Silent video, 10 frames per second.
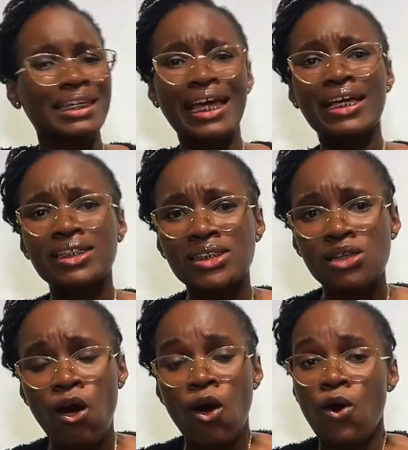
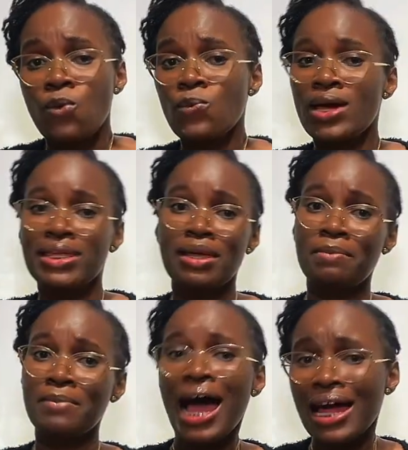things with
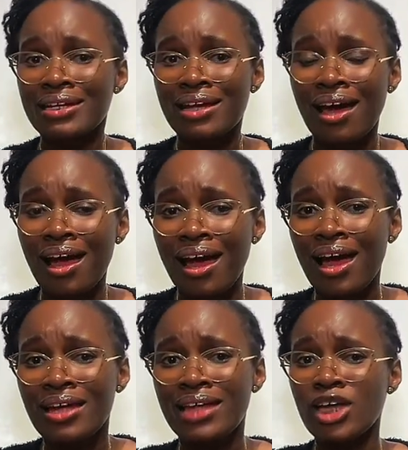a man
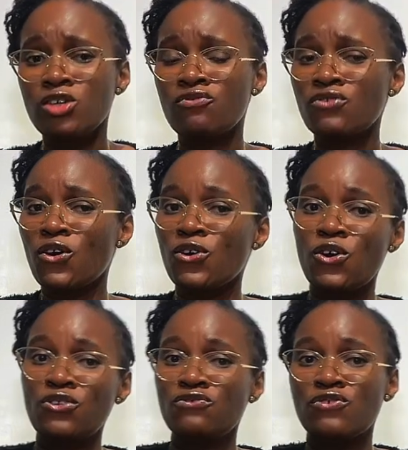that you've not
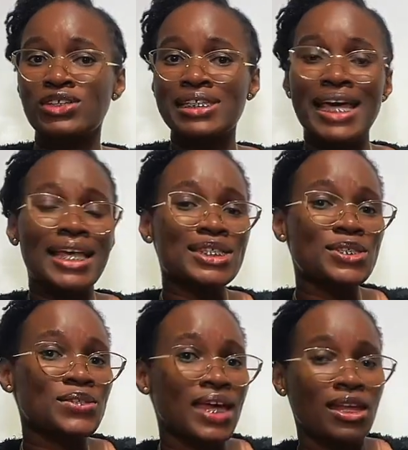gone for
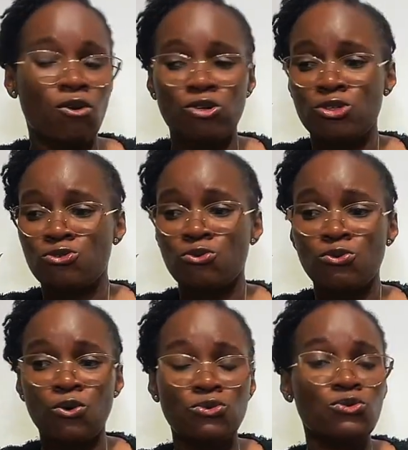tests together, or you do
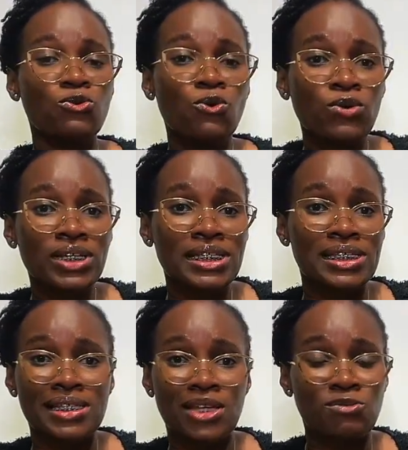not know
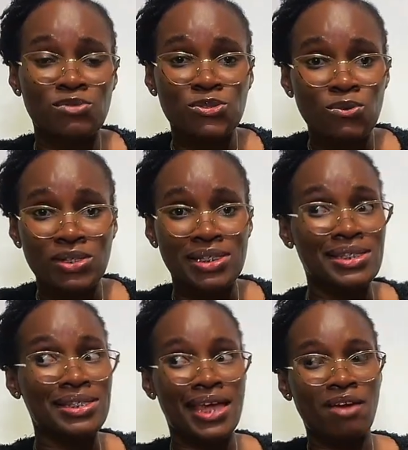his test results.
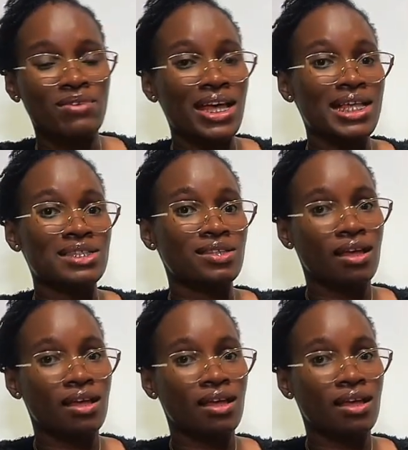It's scary as